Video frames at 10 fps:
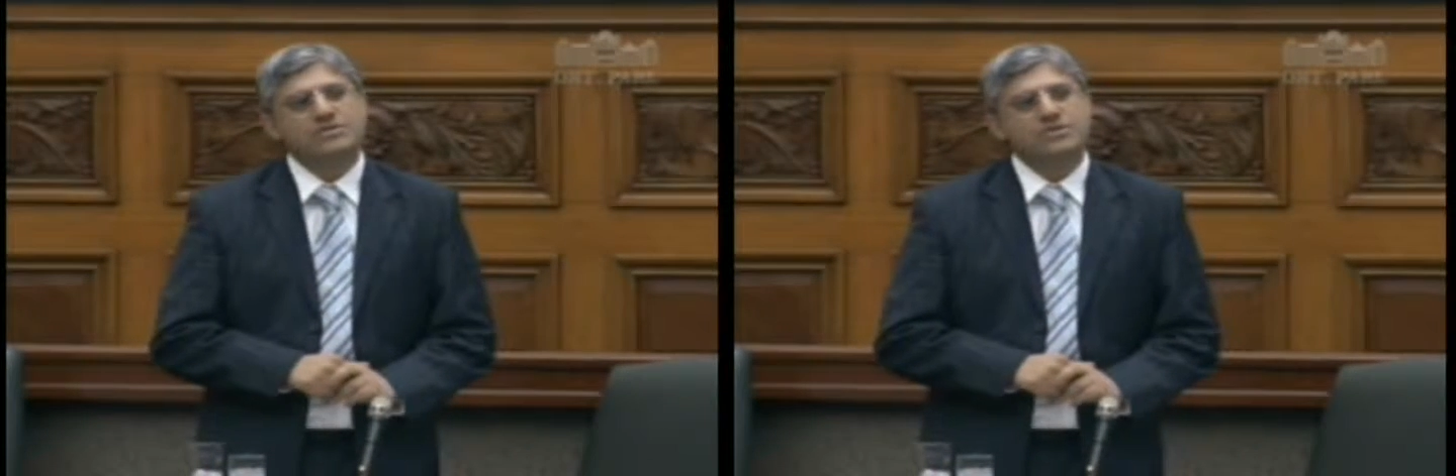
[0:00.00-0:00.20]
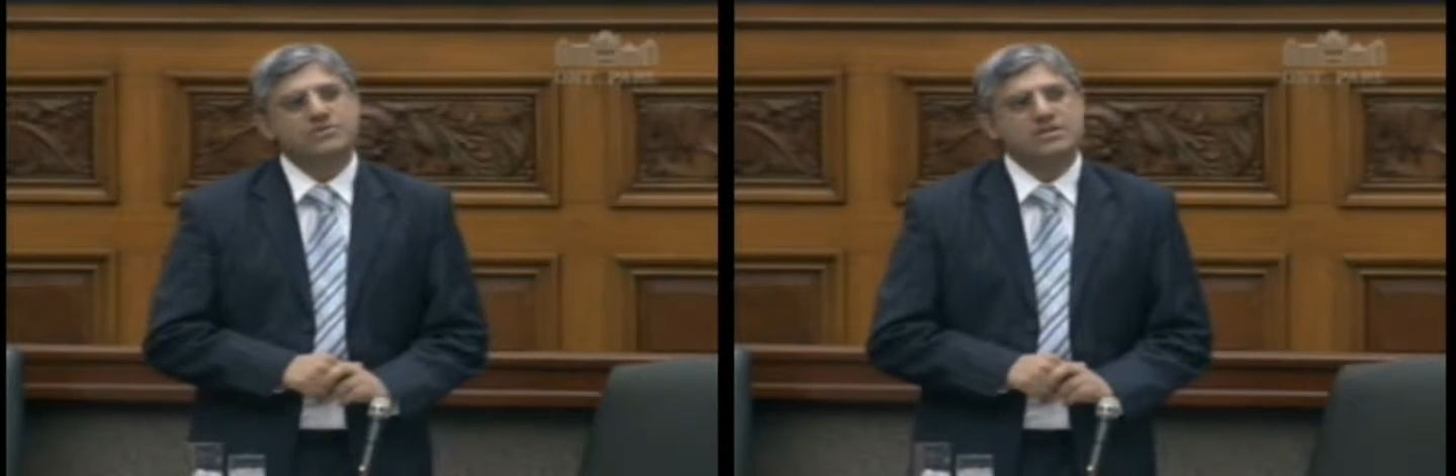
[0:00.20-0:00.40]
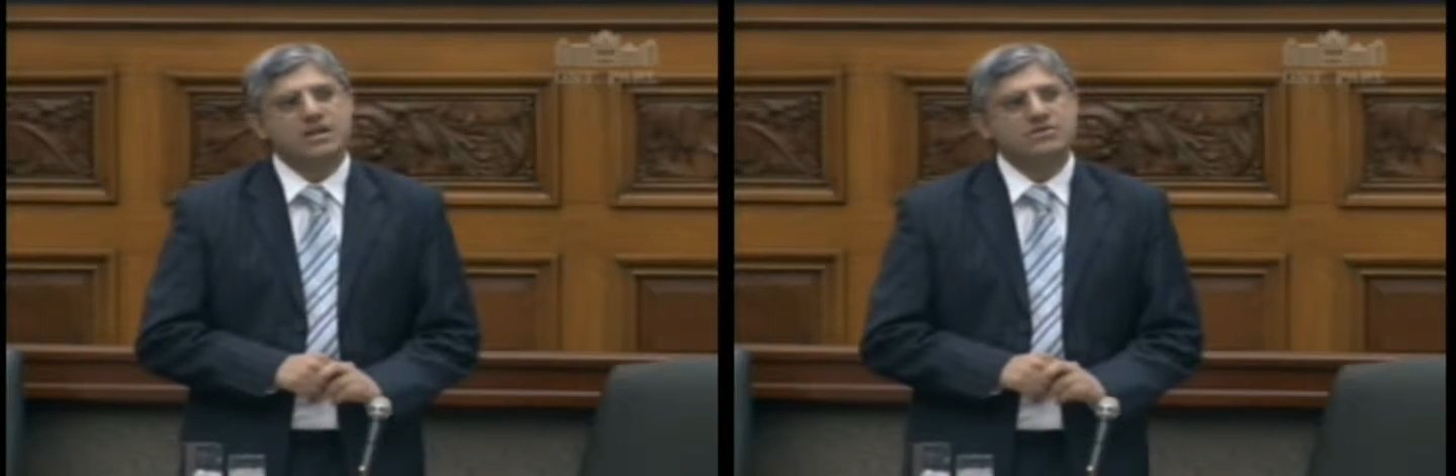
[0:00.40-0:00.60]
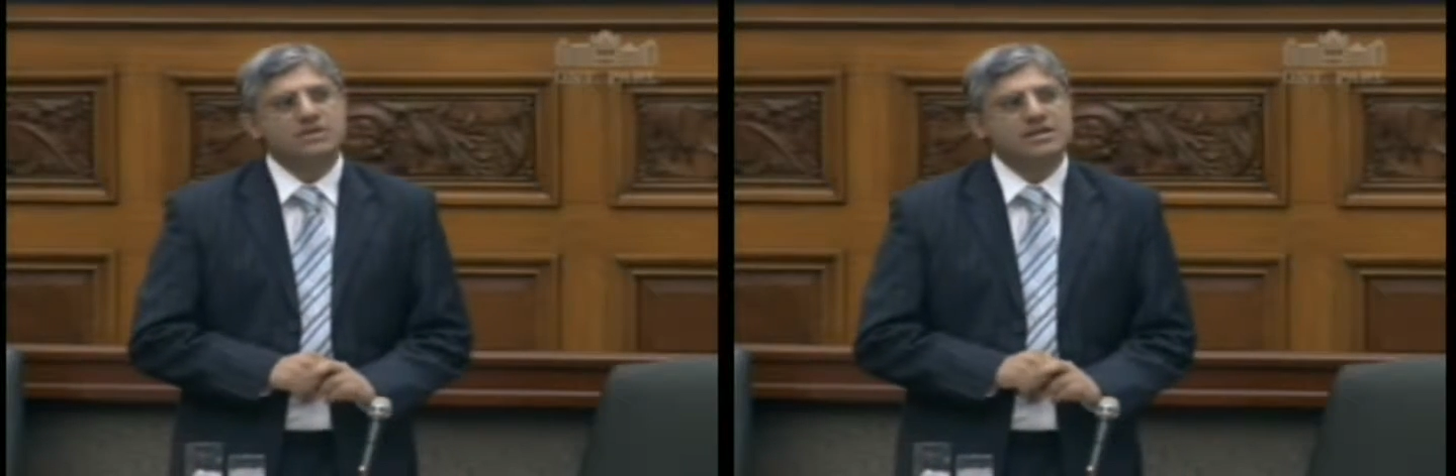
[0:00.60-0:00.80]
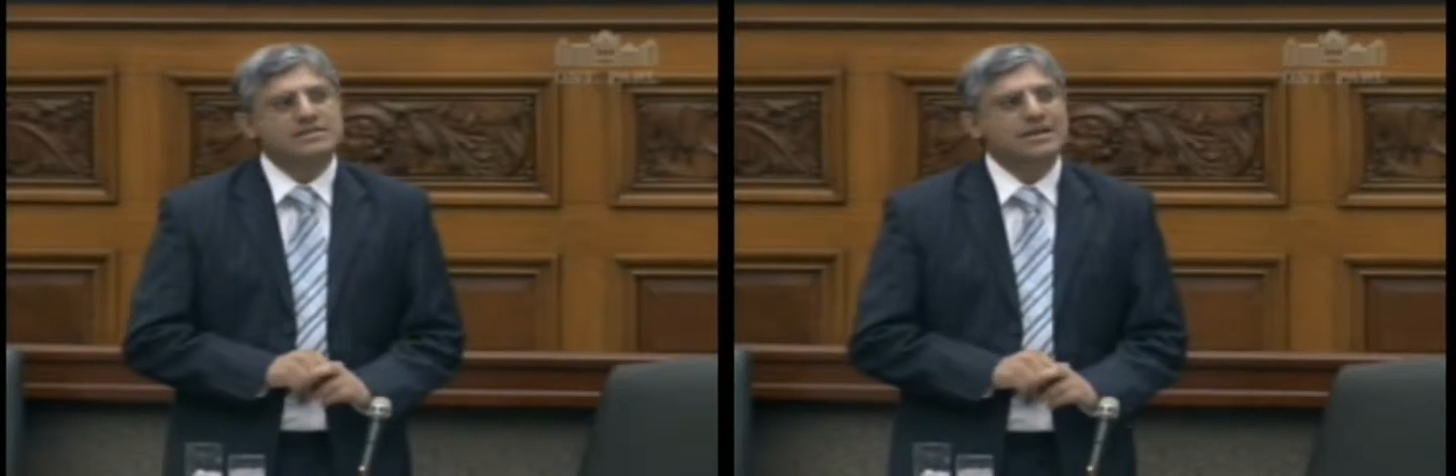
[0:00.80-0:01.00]

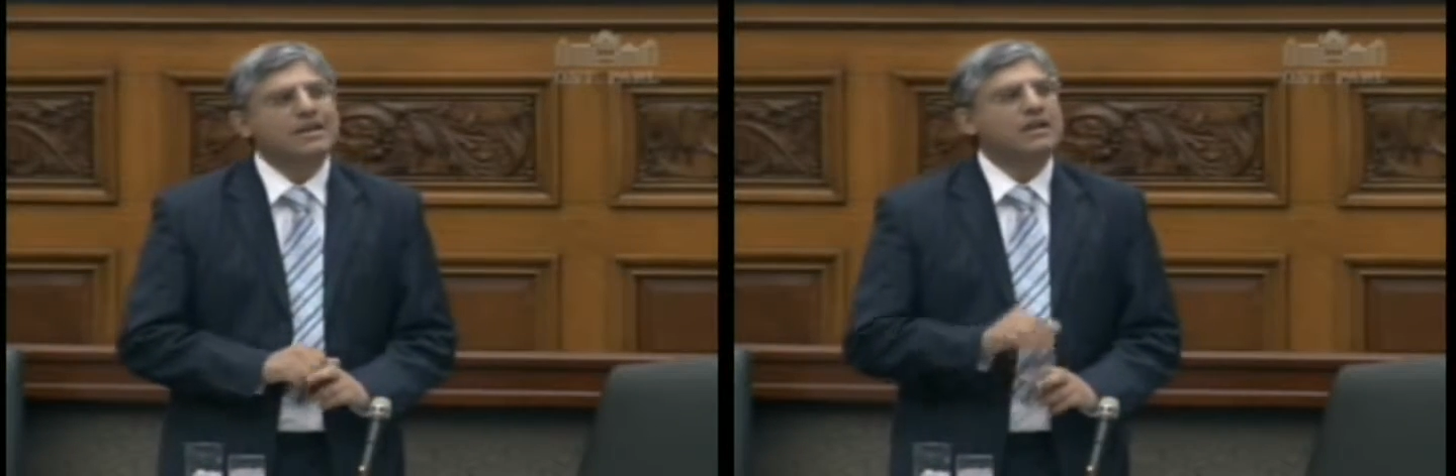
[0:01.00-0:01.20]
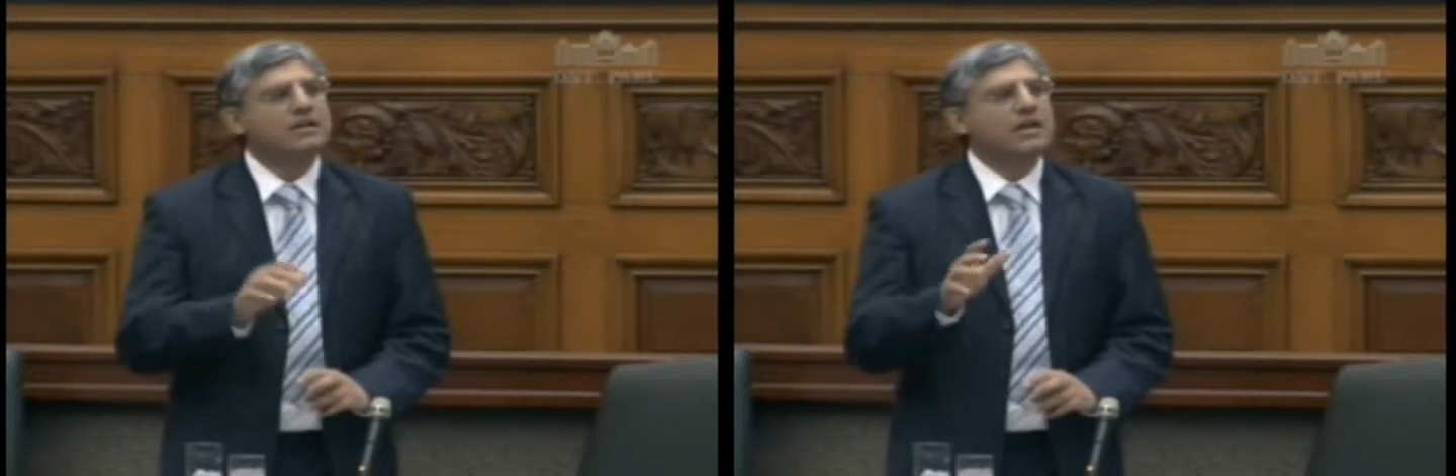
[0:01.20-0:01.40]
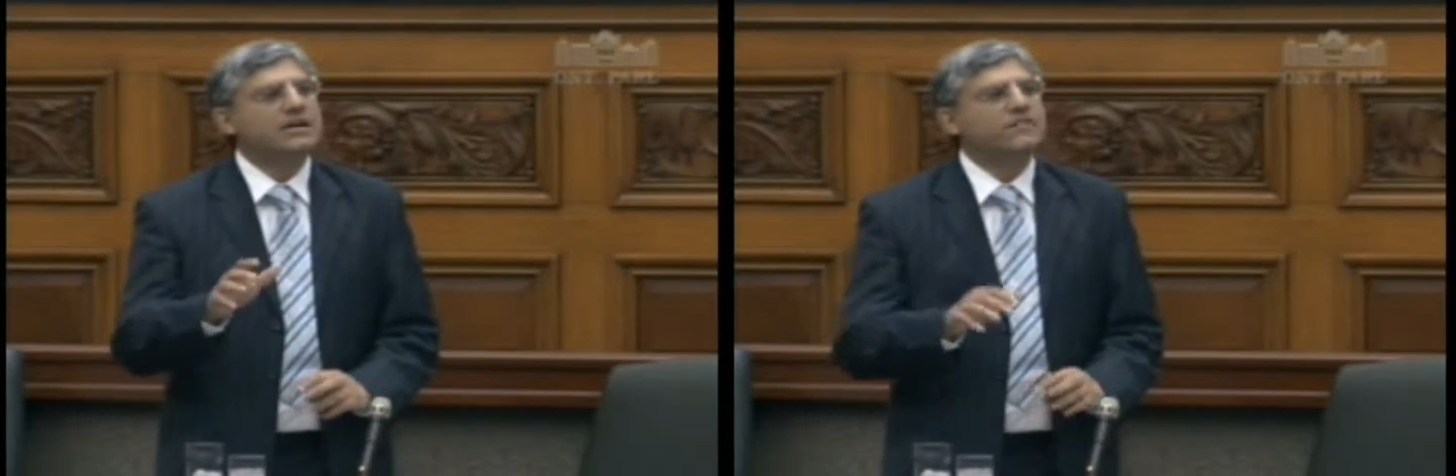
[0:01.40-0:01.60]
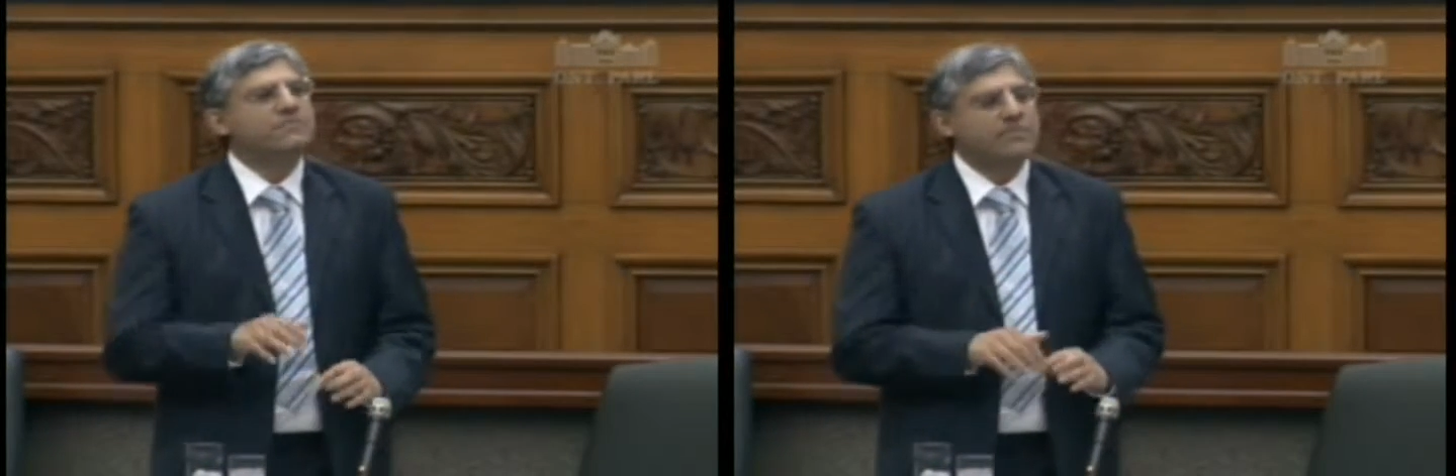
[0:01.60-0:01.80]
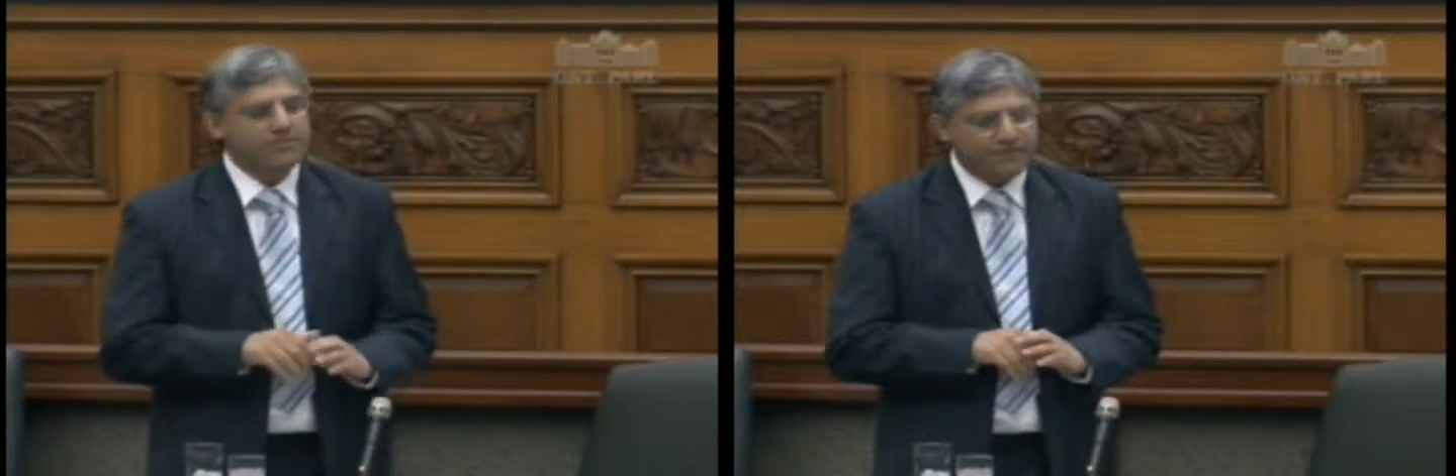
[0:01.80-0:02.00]
Association as a life member,